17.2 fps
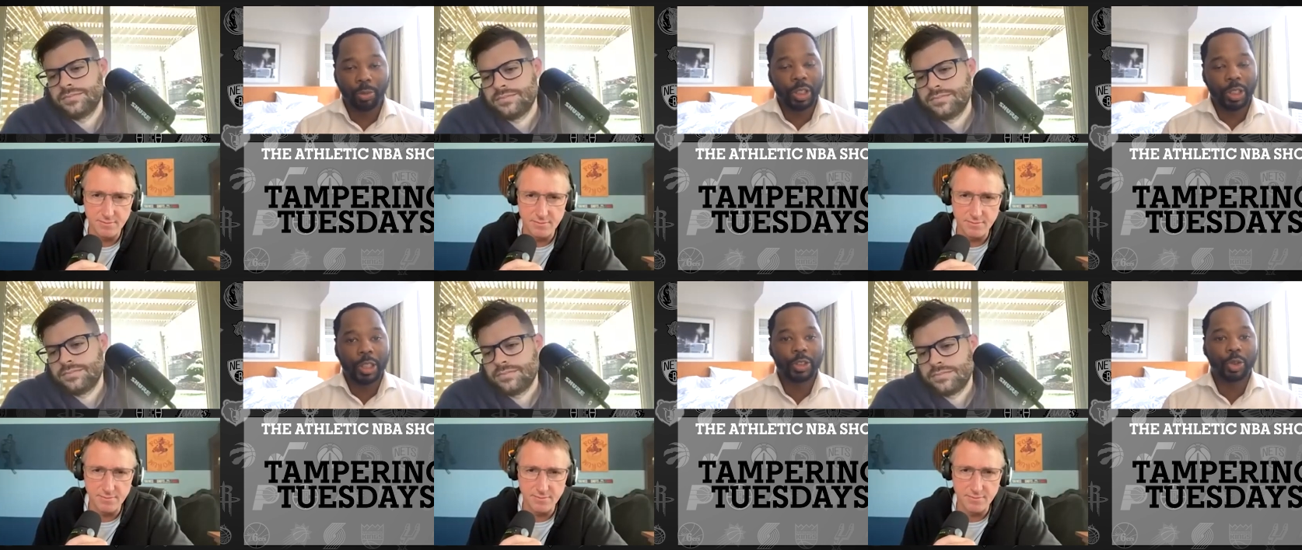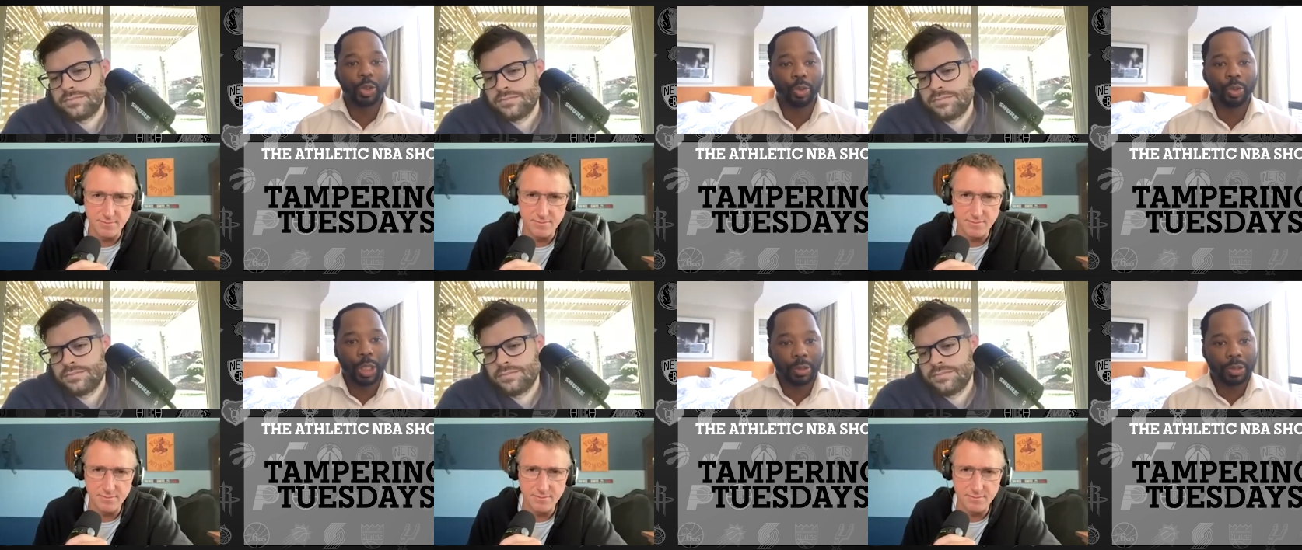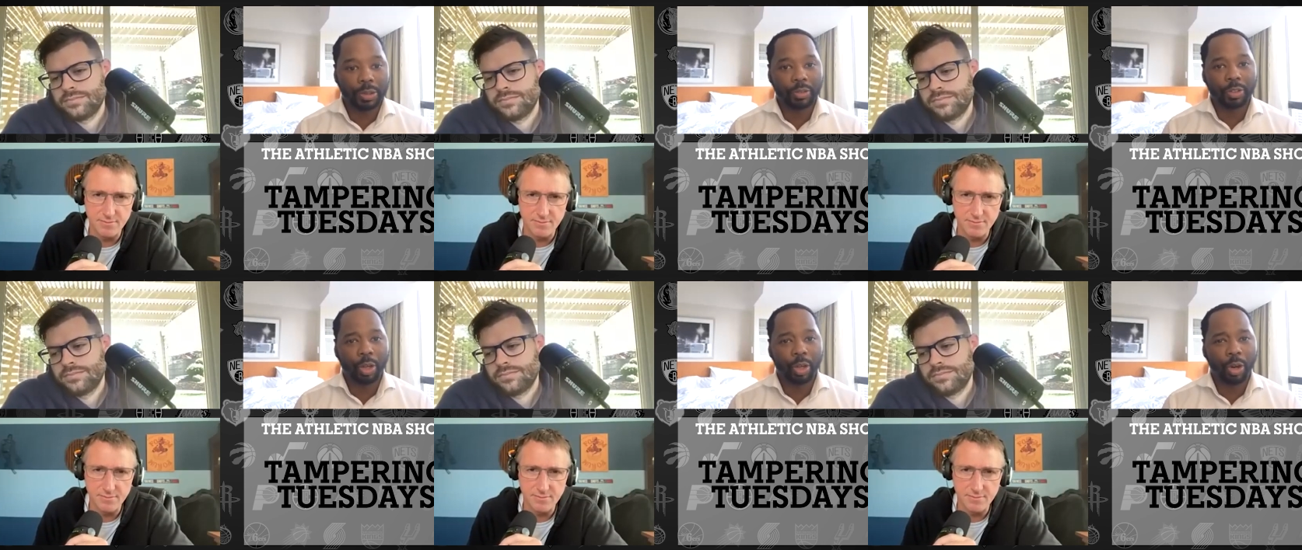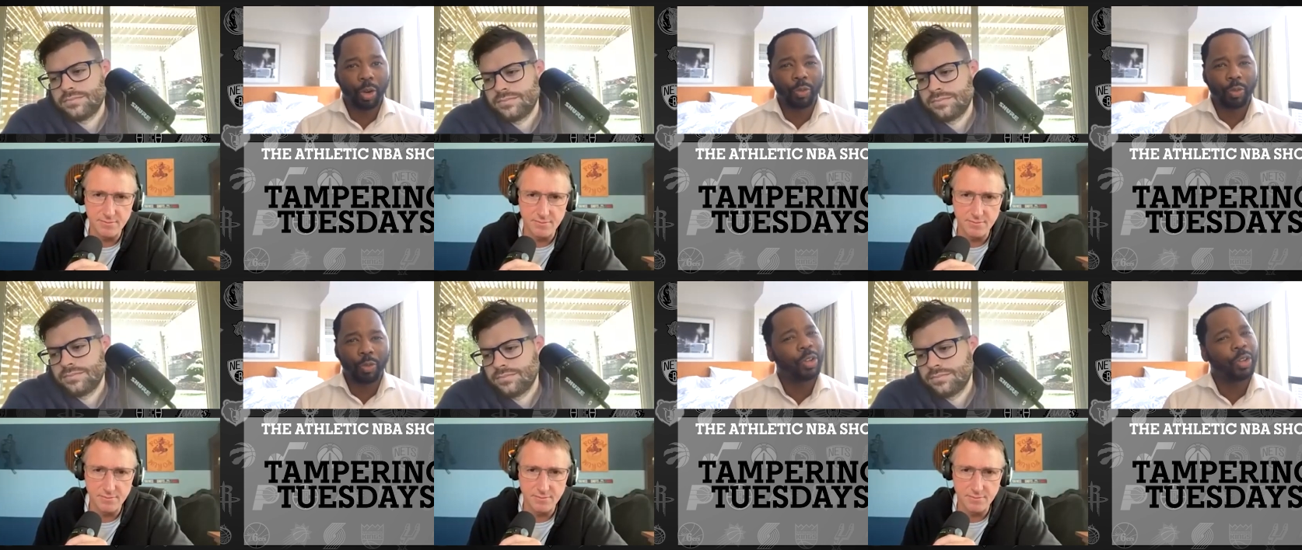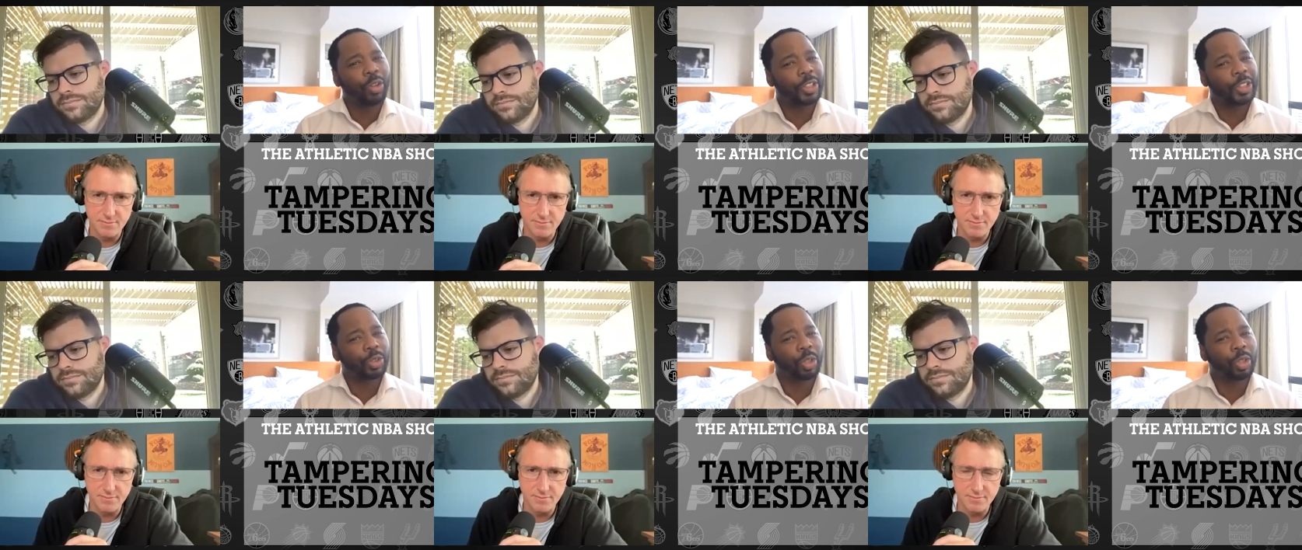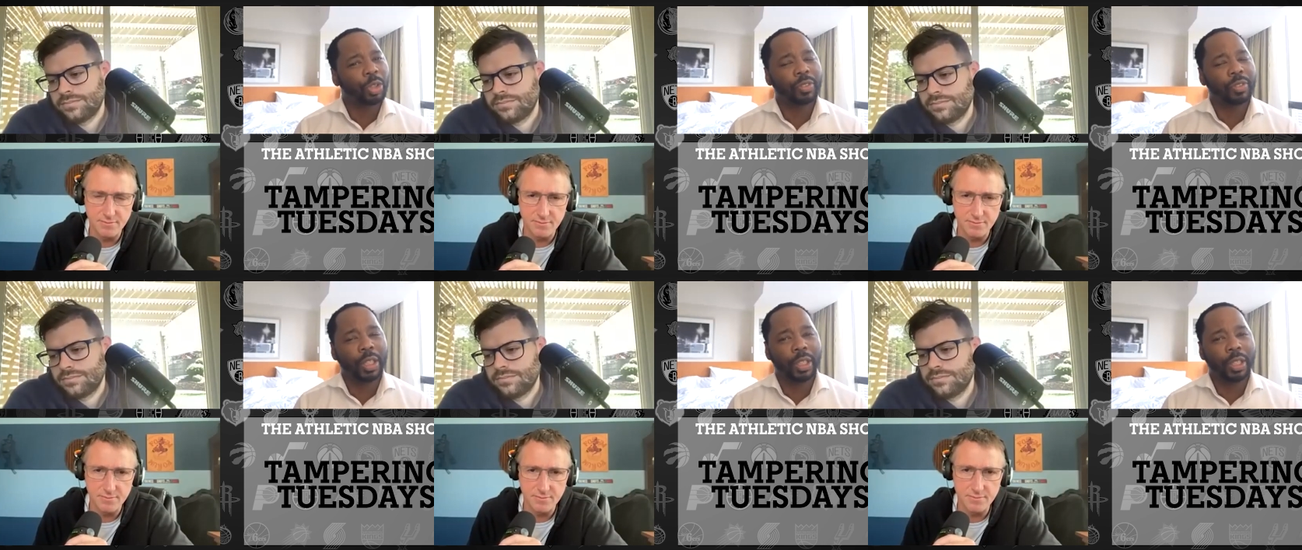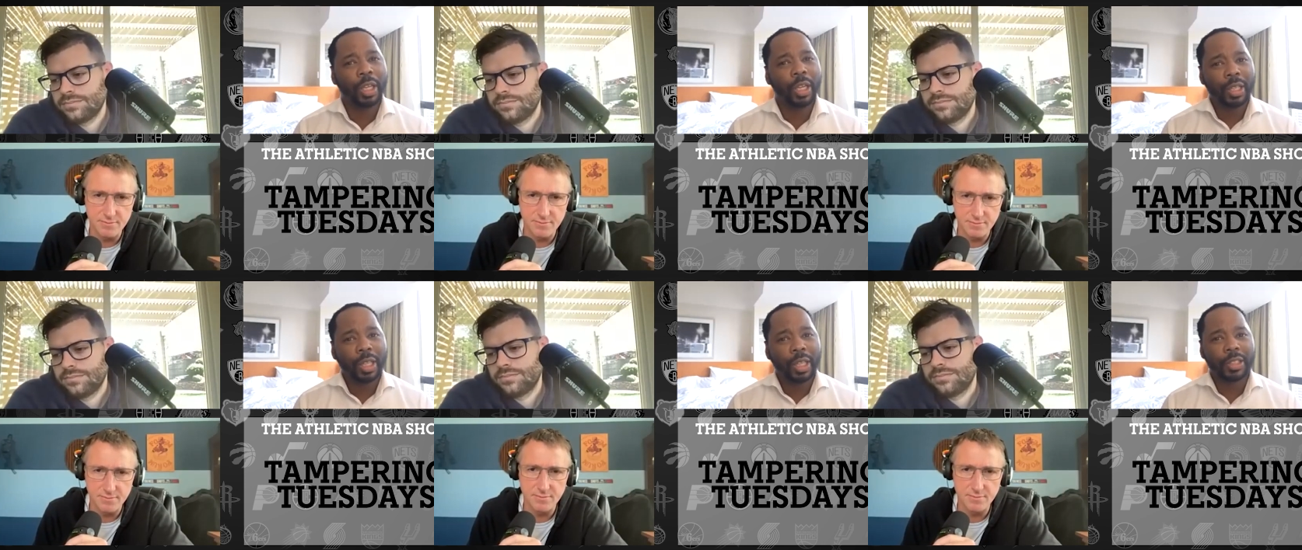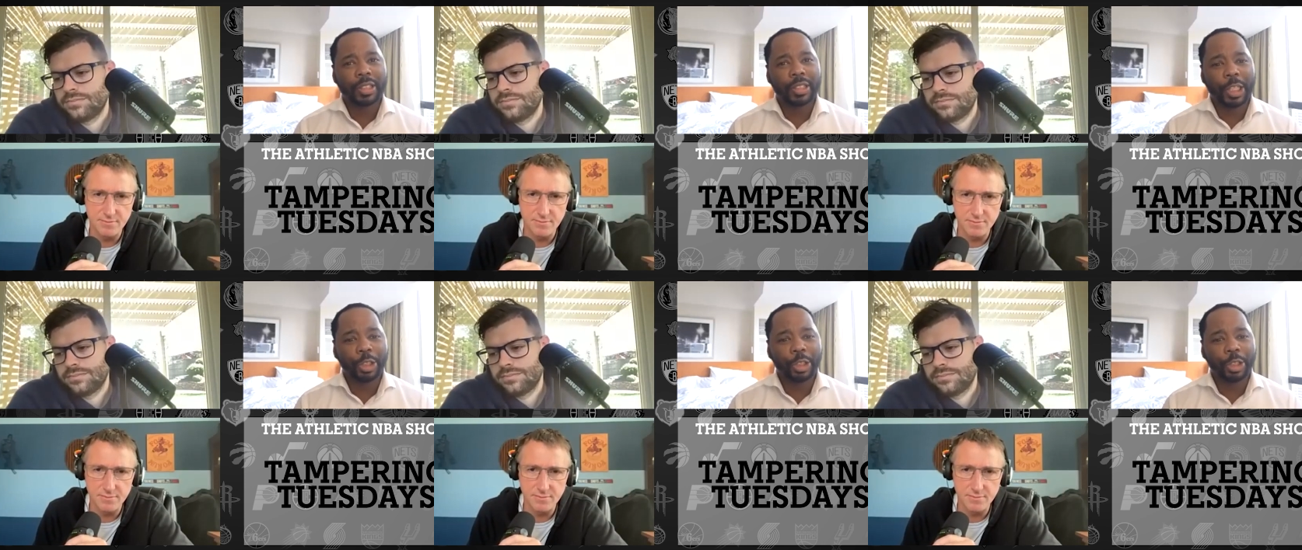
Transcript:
Speaker 1: We got two games left on home floor, that sort of thing. Like, stay